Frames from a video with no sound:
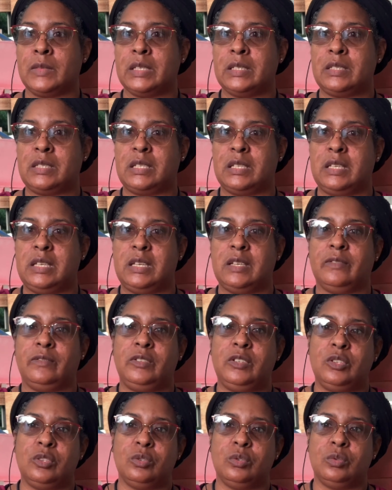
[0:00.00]
to give
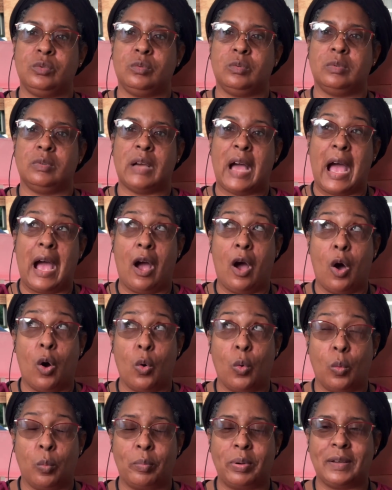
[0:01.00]
you, I
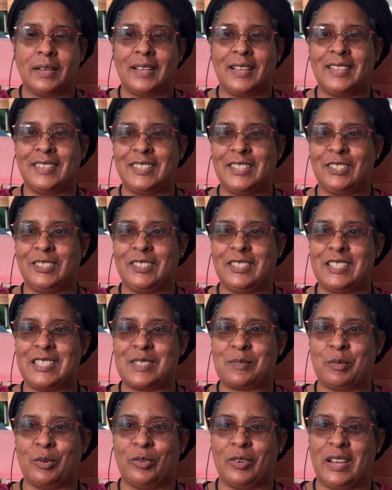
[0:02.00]
hope, a little
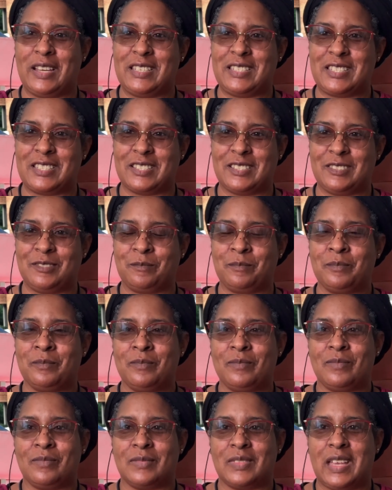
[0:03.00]
inspiration
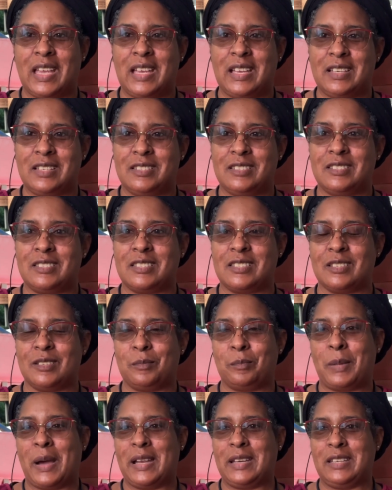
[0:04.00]
and
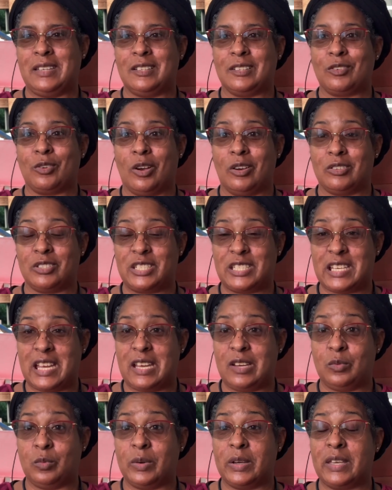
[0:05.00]
somebody to crochet
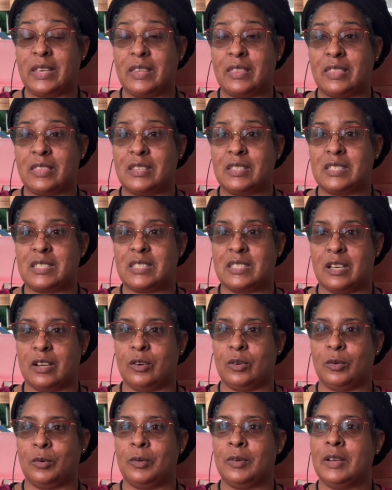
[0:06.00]
with.
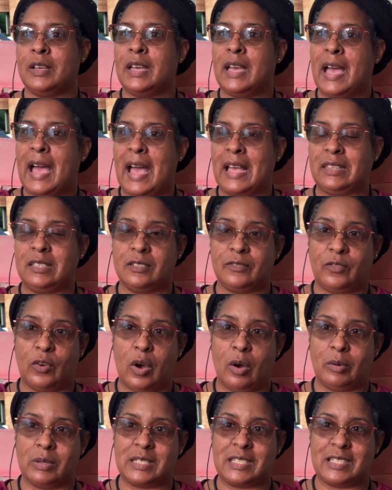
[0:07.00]
So I look
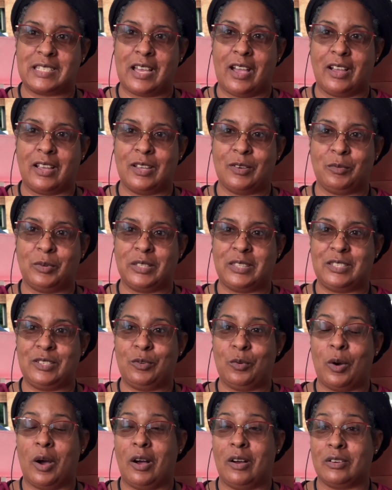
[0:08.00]
forward to talking with
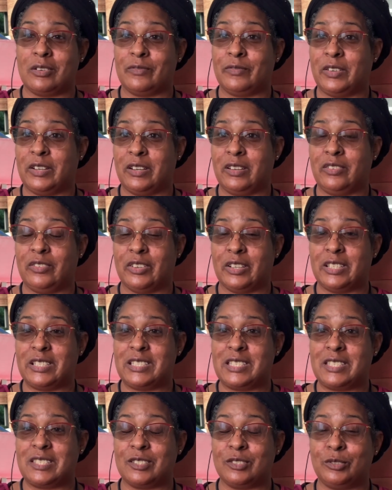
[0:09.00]
you all very, very
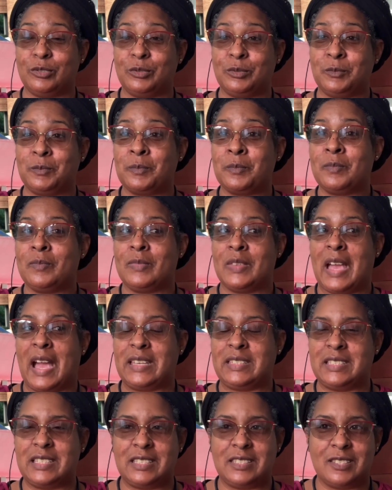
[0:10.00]
soon. I
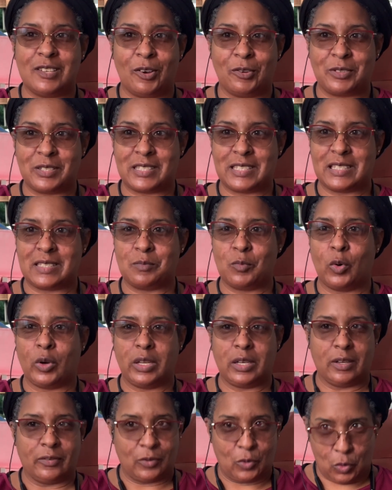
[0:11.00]
did notice this
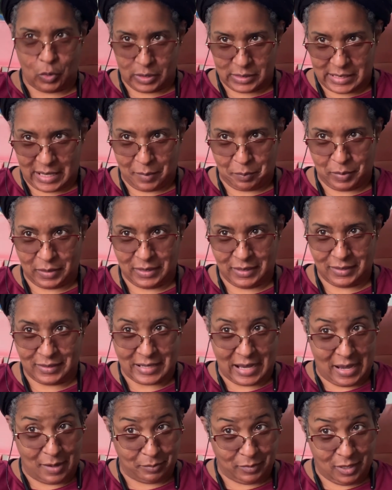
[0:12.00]
morning, of course, I peeked.
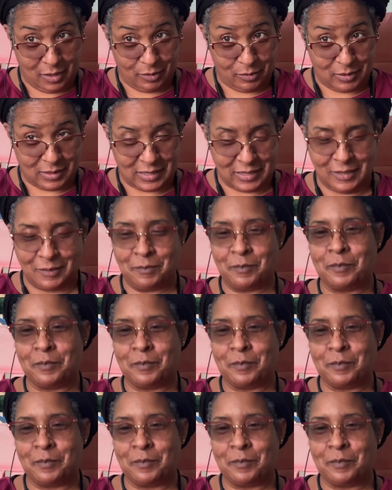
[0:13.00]
I'm nosy.